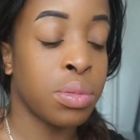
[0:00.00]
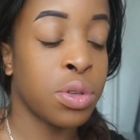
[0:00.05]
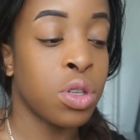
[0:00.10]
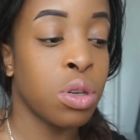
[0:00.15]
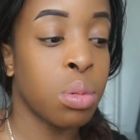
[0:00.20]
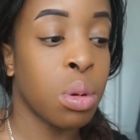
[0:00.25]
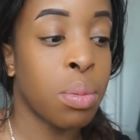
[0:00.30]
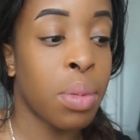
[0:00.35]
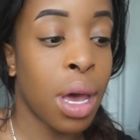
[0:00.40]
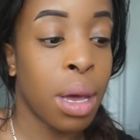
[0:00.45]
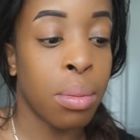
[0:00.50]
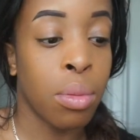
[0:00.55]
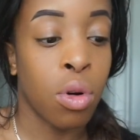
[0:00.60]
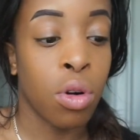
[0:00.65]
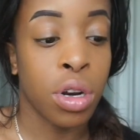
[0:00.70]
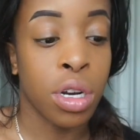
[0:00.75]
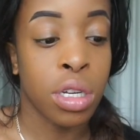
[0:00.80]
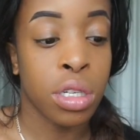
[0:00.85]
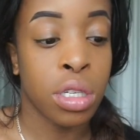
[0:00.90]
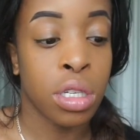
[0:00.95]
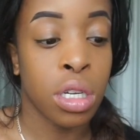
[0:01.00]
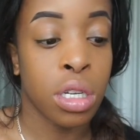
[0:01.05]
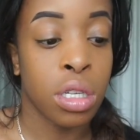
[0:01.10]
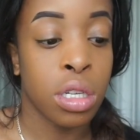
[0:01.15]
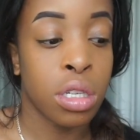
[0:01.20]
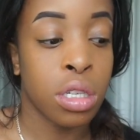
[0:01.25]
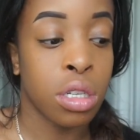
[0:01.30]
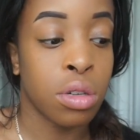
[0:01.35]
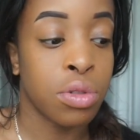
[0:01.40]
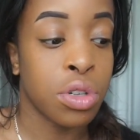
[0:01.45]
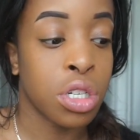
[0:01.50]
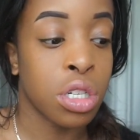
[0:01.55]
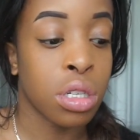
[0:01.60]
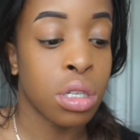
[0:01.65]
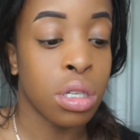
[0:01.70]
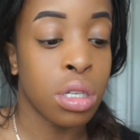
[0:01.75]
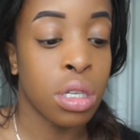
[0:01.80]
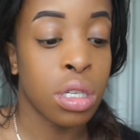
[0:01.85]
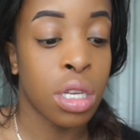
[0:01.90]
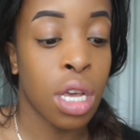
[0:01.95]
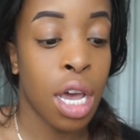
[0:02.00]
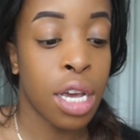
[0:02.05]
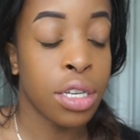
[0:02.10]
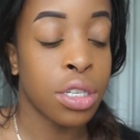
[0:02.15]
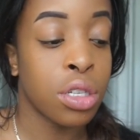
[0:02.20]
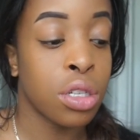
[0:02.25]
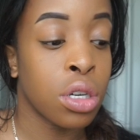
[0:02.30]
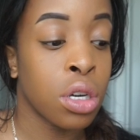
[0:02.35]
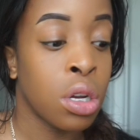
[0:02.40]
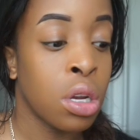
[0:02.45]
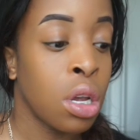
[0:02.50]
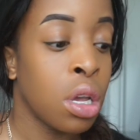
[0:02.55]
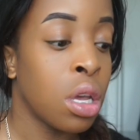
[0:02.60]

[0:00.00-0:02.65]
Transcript: super bad morning sickness. It was just a disaster.